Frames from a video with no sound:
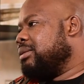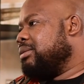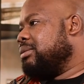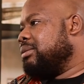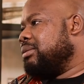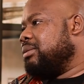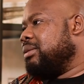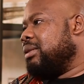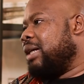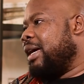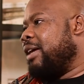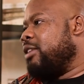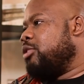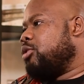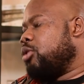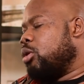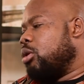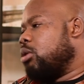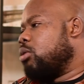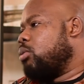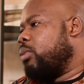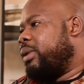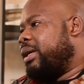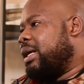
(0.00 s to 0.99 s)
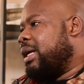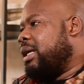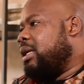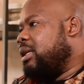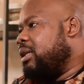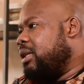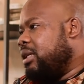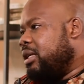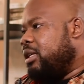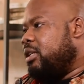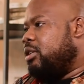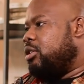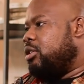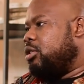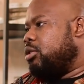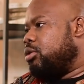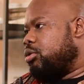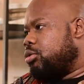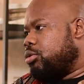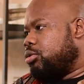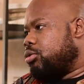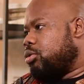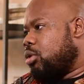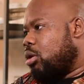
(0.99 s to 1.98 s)
Mm. I talk when I need
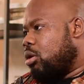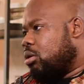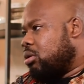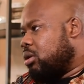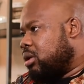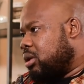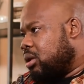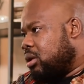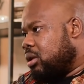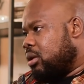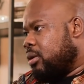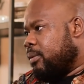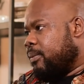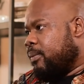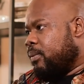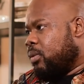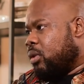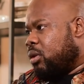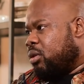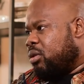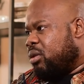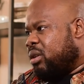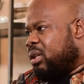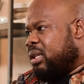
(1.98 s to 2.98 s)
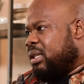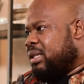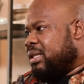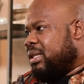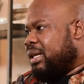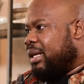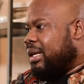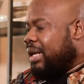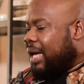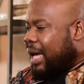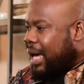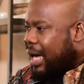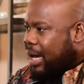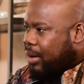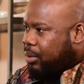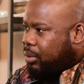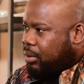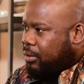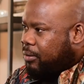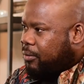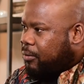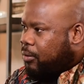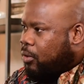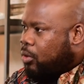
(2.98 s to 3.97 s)
to talk. Mm. You understand? I
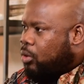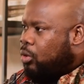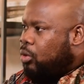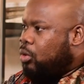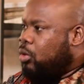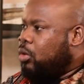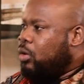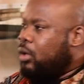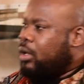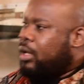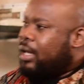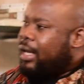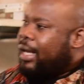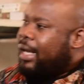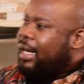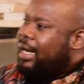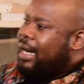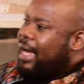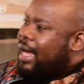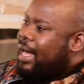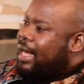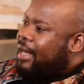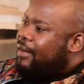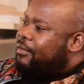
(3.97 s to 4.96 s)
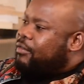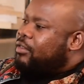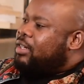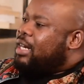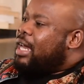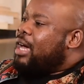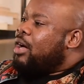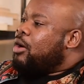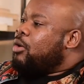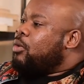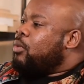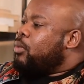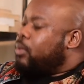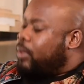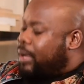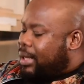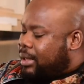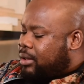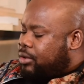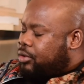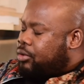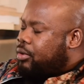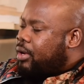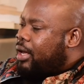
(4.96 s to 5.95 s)
will follow. And I have now
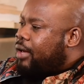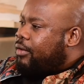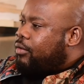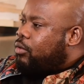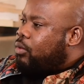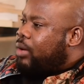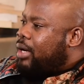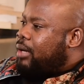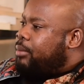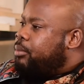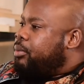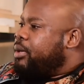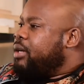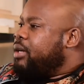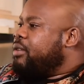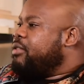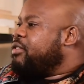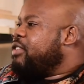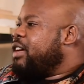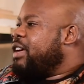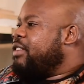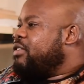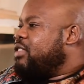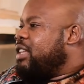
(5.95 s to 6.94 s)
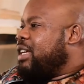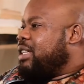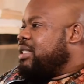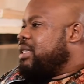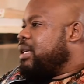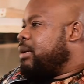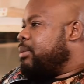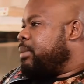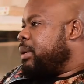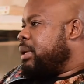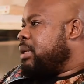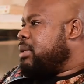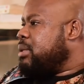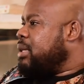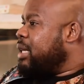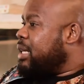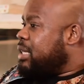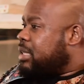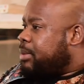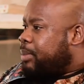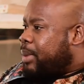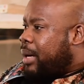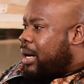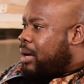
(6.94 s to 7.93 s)
what you have 1.5 database.
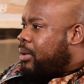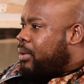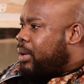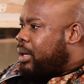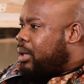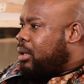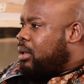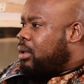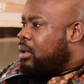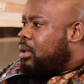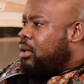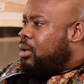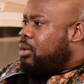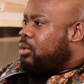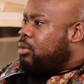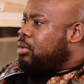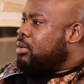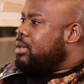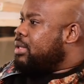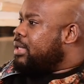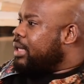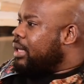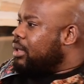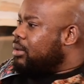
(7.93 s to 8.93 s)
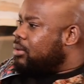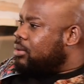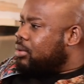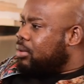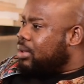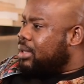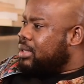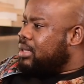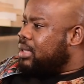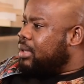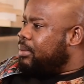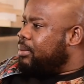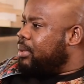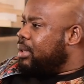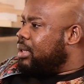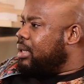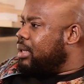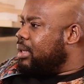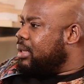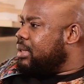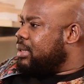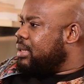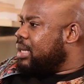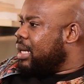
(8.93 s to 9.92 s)
That's power mm. to sell to SAB
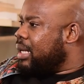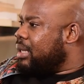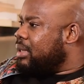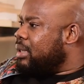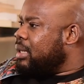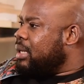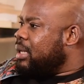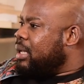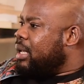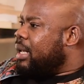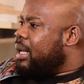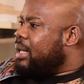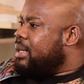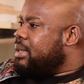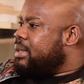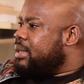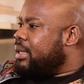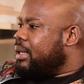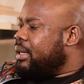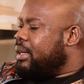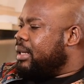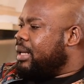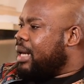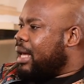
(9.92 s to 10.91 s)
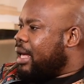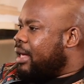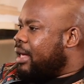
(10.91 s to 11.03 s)
Kickstart sure. and say that